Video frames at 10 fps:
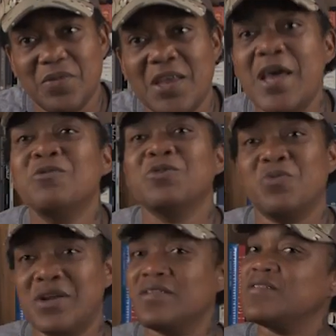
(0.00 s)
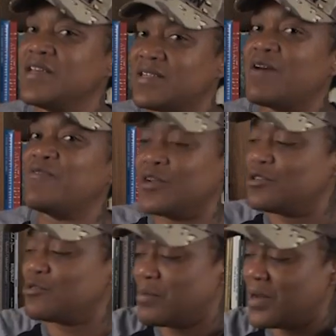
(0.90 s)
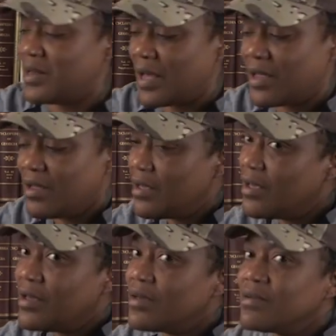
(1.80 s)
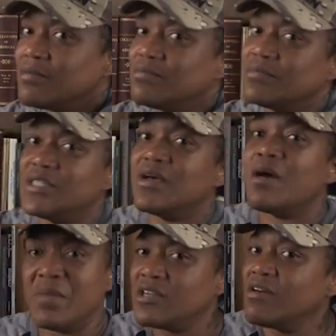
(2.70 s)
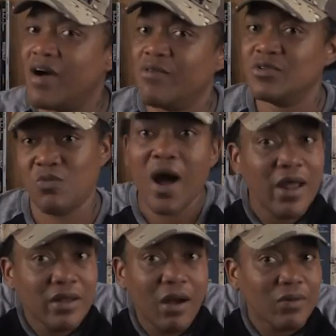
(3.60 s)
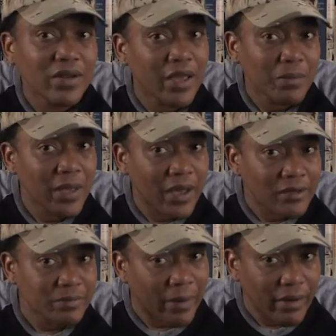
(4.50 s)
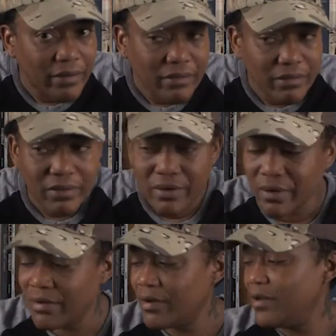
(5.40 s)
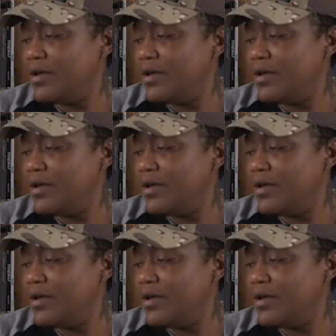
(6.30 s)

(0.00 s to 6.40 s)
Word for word: And that was one of the things I felt discriminate, like, I bet you if I was white, I would have gave me expert, you know.